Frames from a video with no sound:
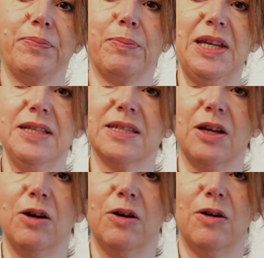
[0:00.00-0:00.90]
piece
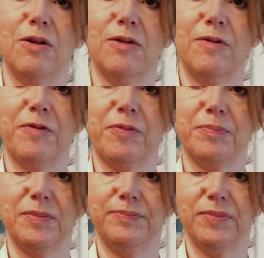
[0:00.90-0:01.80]
of
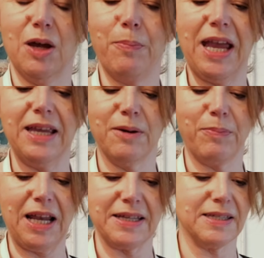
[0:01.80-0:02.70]
opaque
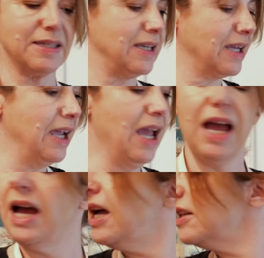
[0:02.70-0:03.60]
plastic,
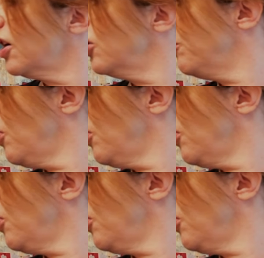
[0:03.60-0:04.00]
and I'm going to